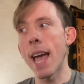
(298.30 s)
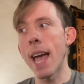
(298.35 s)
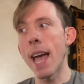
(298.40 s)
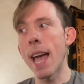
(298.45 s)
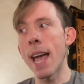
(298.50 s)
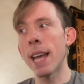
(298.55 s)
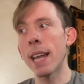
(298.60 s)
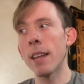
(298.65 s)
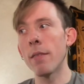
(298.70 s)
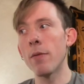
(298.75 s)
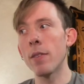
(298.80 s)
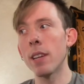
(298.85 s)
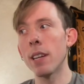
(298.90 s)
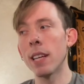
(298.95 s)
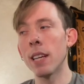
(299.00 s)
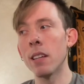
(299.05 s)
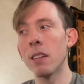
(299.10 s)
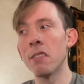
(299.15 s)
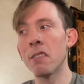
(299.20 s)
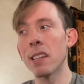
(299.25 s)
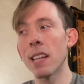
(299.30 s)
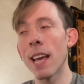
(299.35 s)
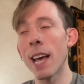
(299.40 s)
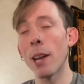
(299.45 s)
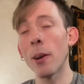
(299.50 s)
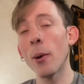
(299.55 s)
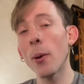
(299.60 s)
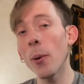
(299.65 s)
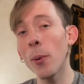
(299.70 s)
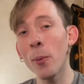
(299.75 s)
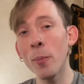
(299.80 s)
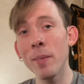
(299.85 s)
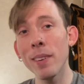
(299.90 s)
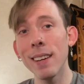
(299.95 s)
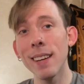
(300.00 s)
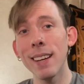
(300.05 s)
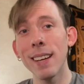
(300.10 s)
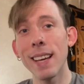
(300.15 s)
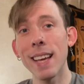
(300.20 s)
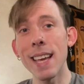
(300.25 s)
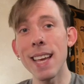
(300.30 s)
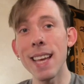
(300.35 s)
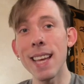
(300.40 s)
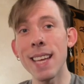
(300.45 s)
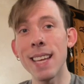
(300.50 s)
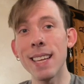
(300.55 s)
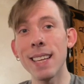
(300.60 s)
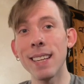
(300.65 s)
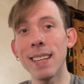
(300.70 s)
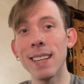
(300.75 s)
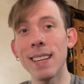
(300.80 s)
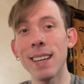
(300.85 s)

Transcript: and if it is at home in